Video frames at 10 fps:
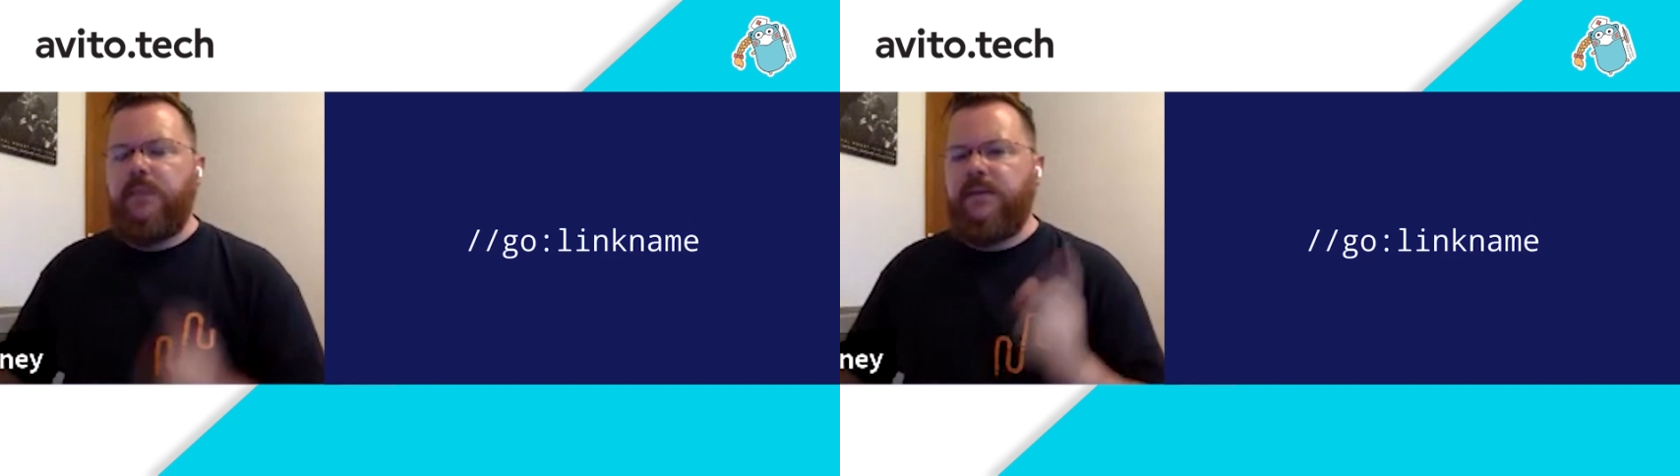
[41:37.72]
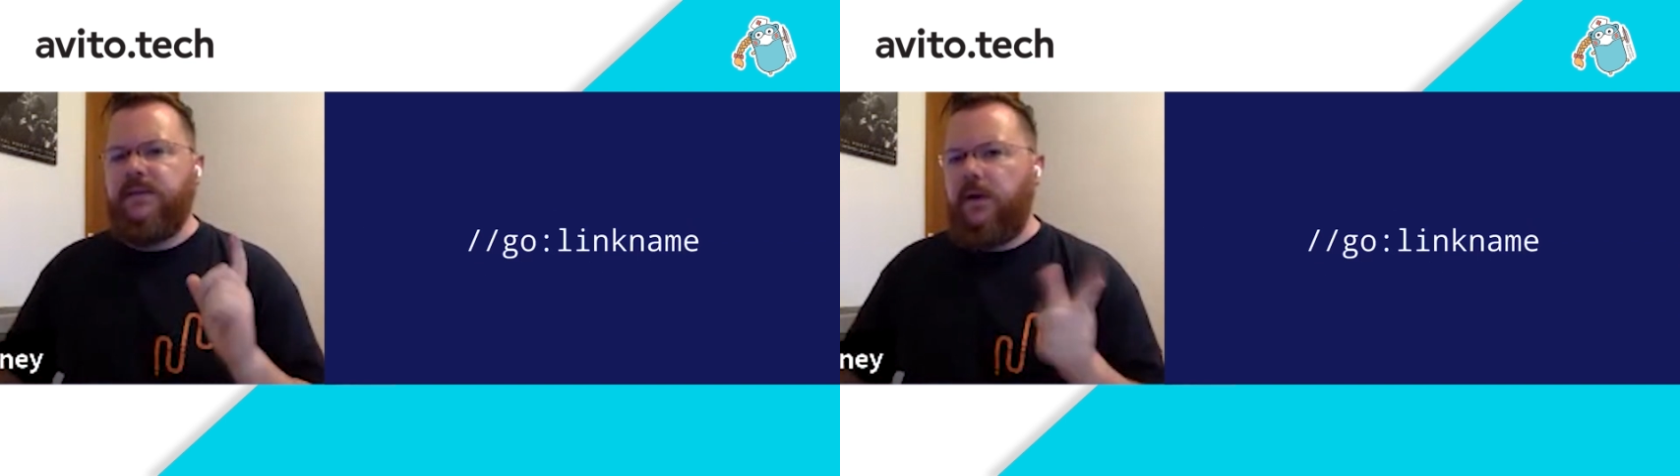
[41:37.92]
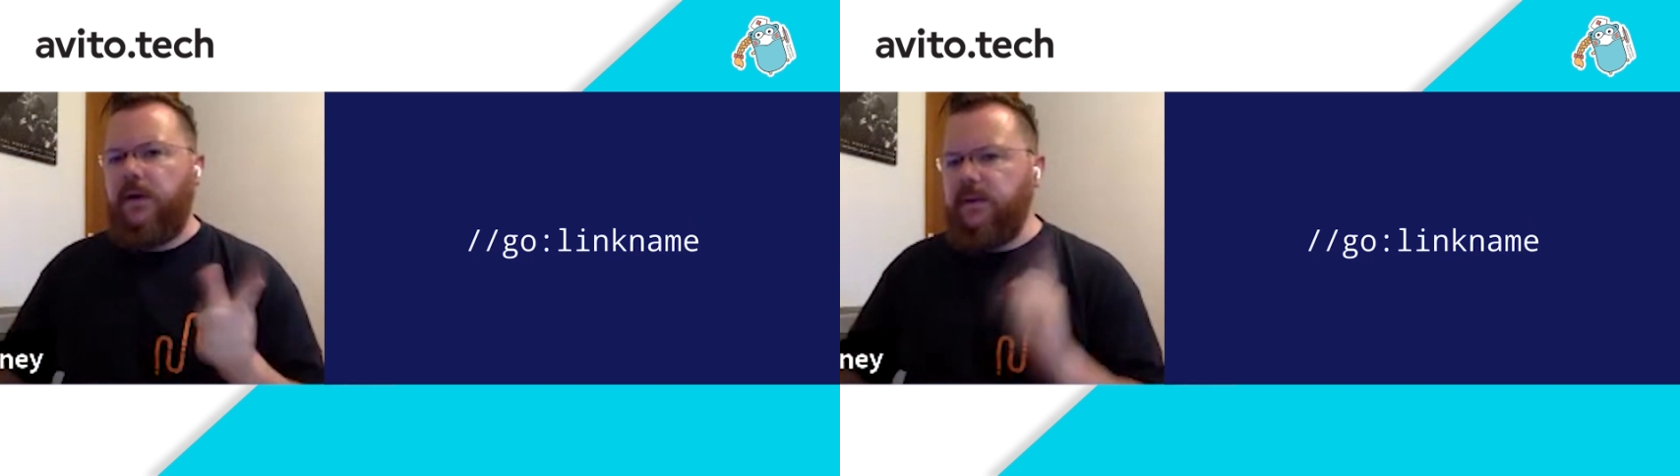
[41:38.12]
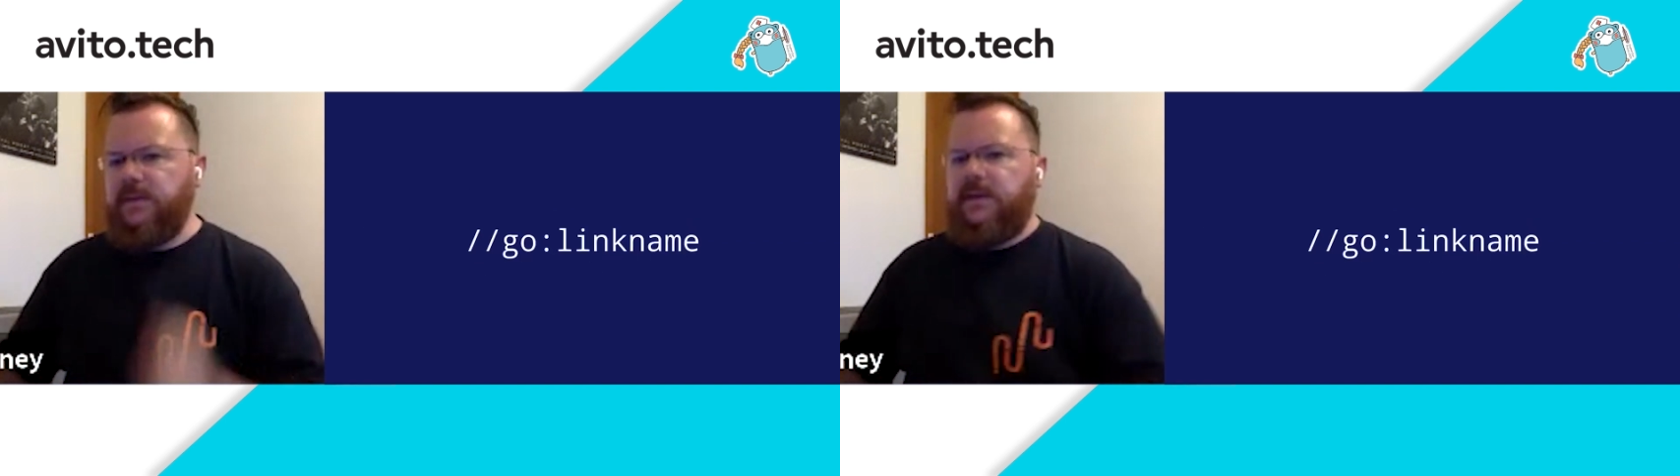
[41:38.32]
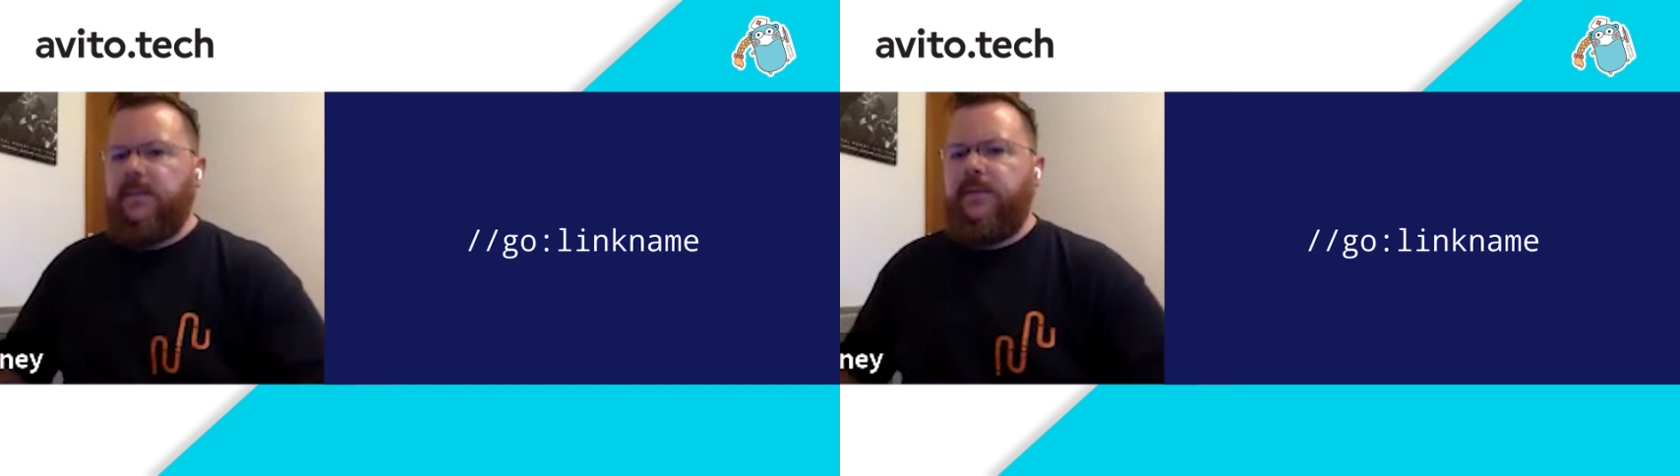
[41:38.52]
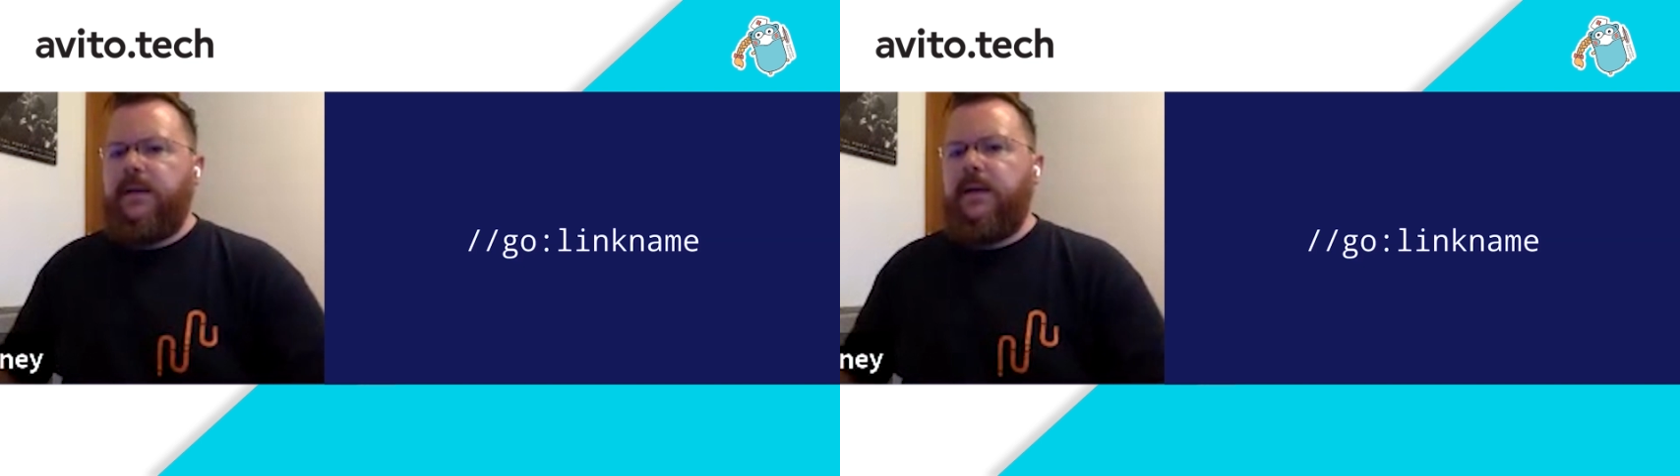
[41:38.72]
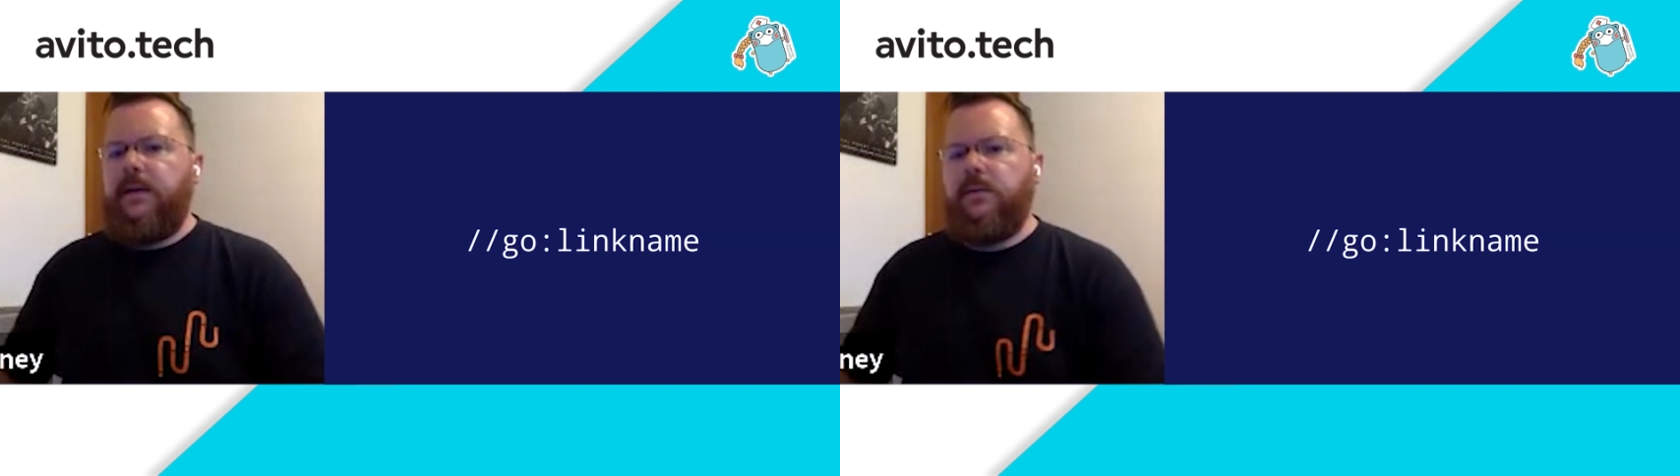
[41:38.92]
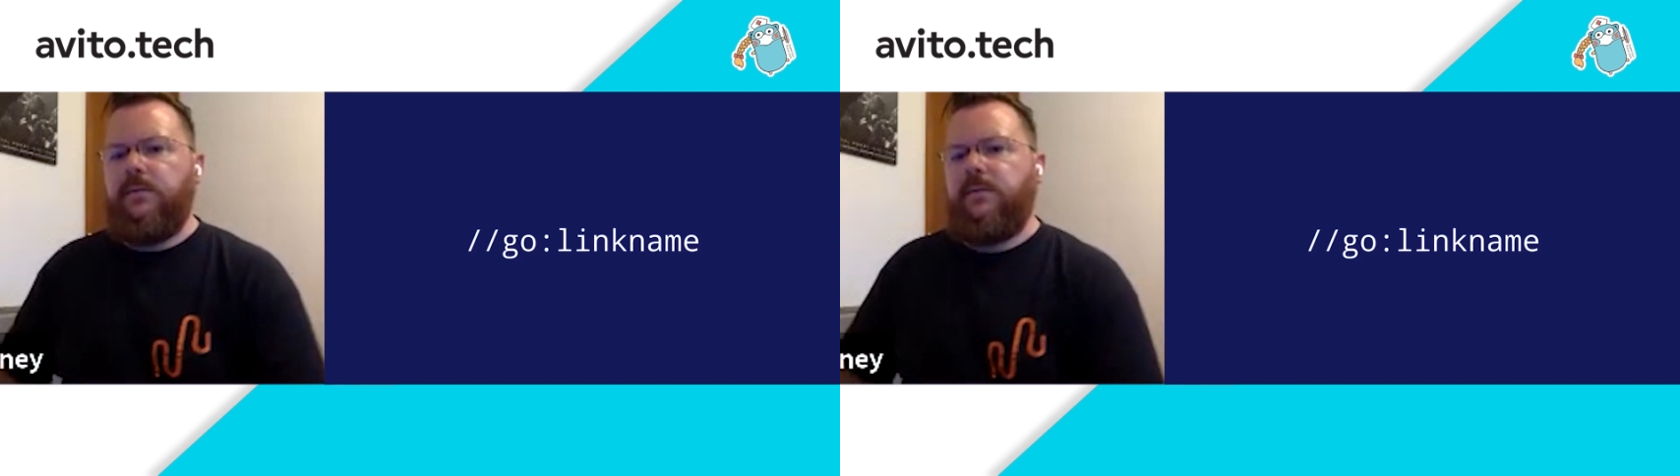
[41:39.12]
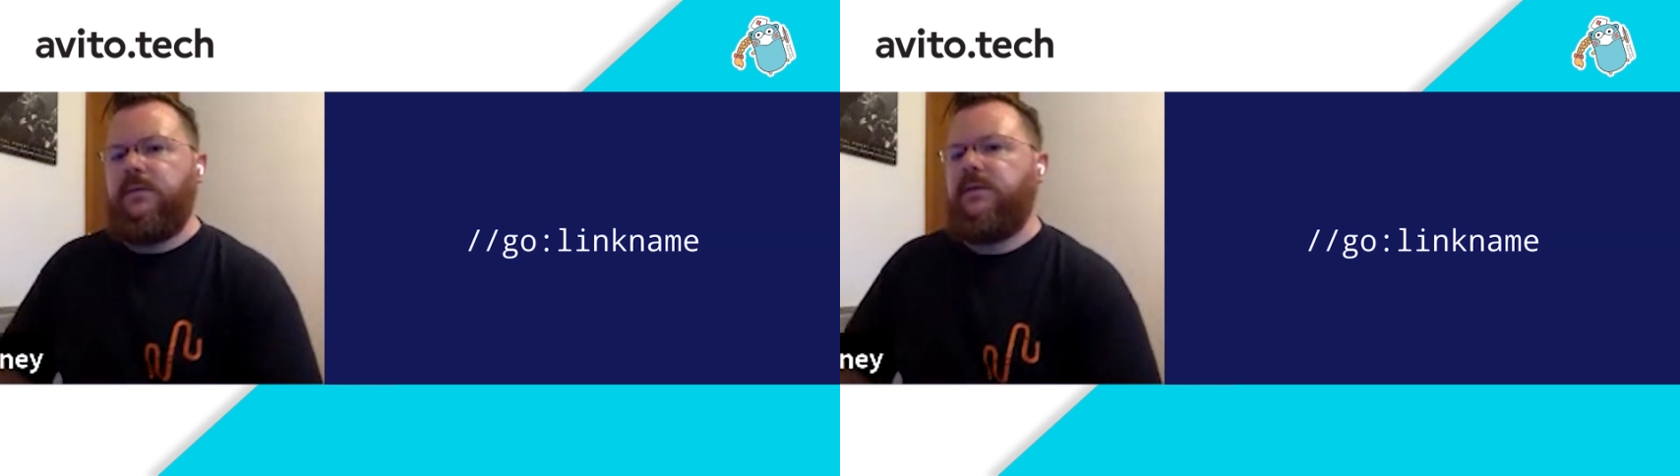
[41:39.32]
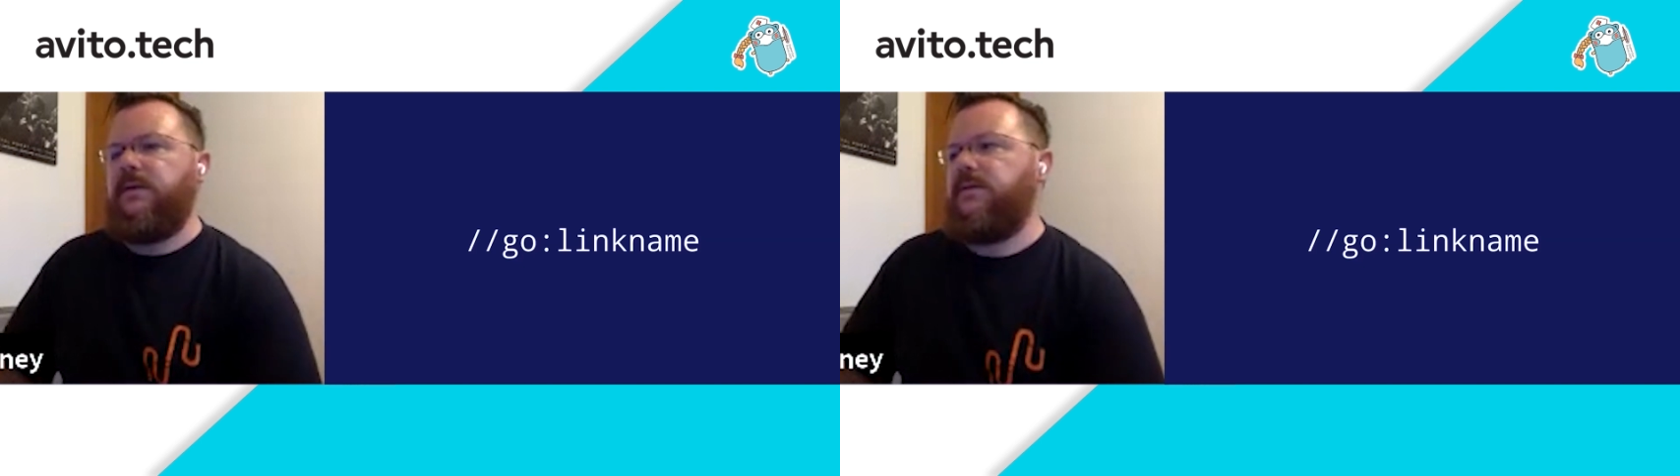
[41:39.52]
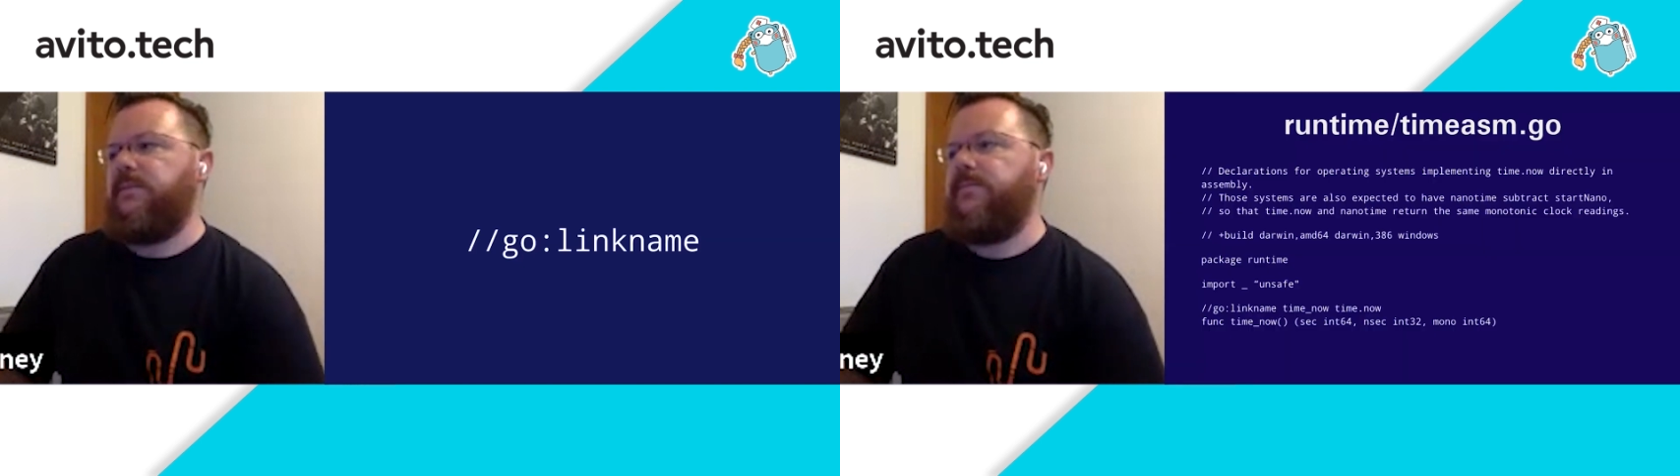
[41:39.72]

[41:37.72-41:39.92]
And it's the only example that I know that does.